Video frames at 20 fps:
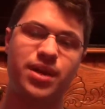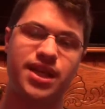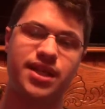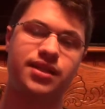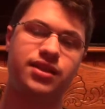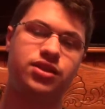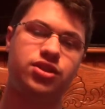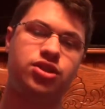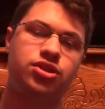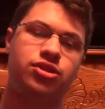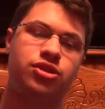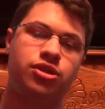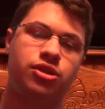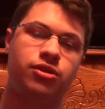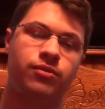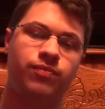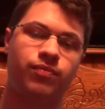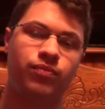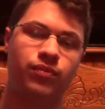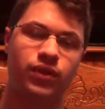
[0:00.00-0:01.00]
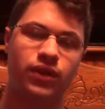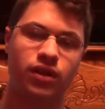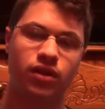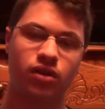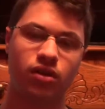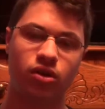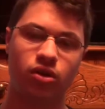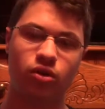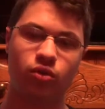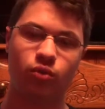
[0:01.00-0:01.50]
beach,
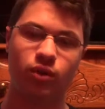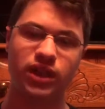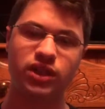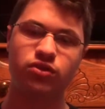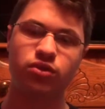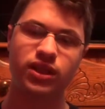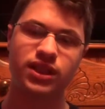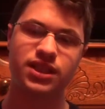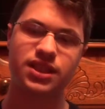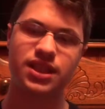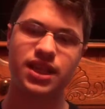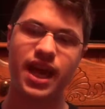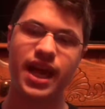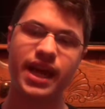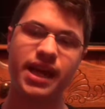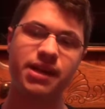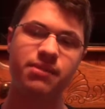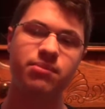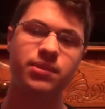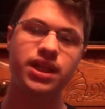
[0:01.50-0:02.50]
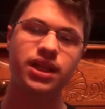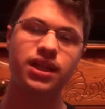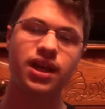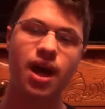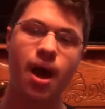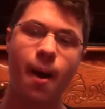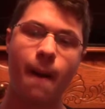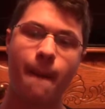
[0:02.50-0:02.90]
which was named